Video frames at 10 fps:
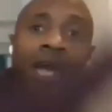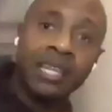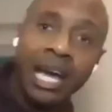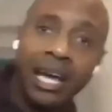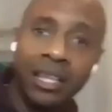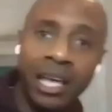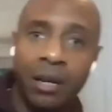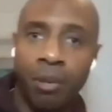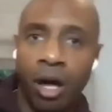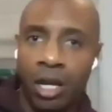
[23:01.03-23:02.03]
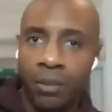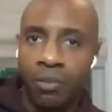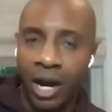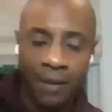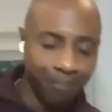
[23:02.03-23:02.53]
And then I can lay the ball up,
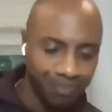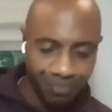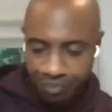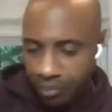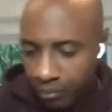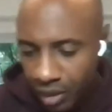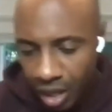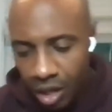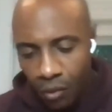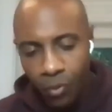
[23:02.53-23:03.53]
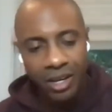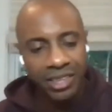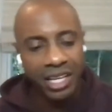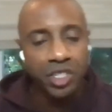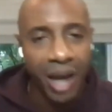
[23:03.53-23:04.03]
right? One of the
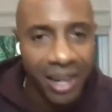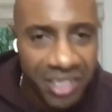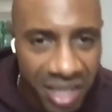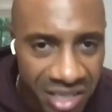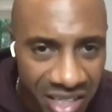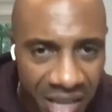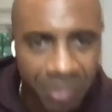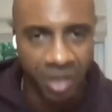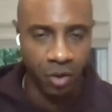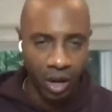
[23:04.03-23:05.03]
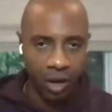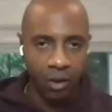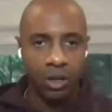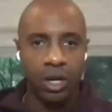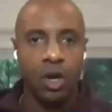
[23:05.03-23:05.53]
things Giannis does exceptionally
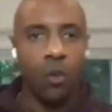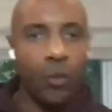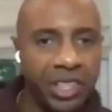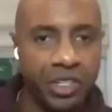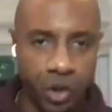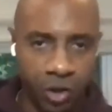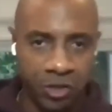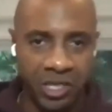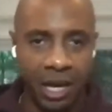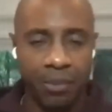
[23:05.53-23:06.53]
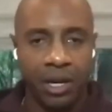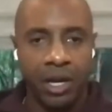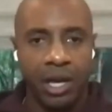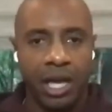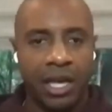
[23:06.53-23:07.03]
well with his Euro step
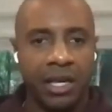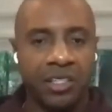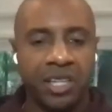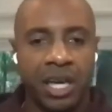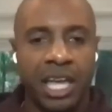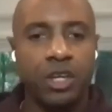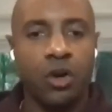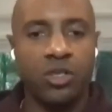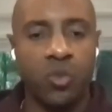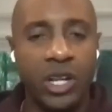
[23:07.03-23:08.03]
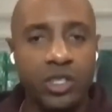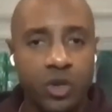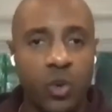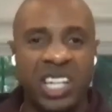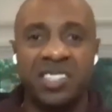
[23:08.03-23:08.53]
is he knows when
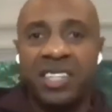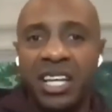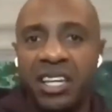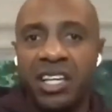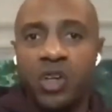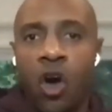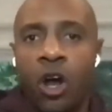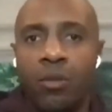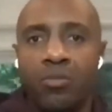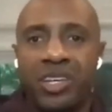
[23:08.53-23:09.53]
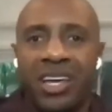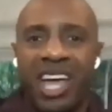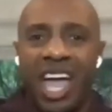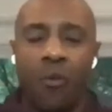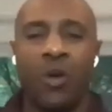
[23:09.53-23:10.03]
to extend his arms
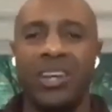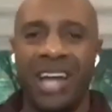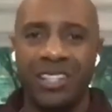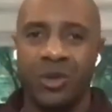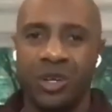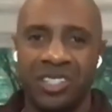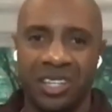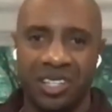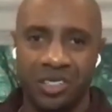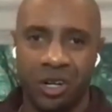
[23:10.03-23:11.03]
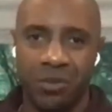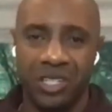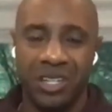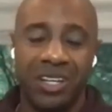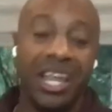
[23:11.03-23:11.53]
and when not to extend his
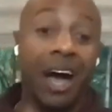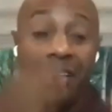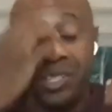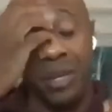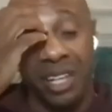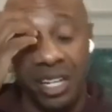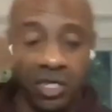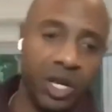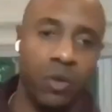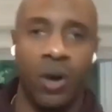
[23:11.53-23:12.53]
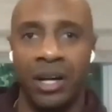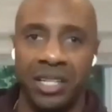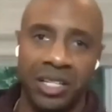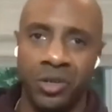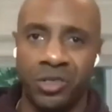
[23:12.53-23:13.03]
arms. Now, somebody's gonna ask, Jay, why
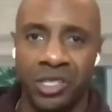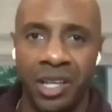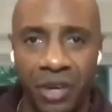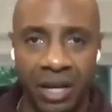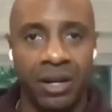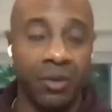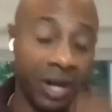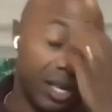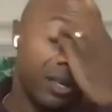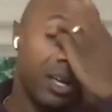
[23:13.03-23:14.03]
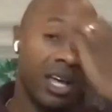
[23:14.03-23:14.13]
is that so significant? Ready?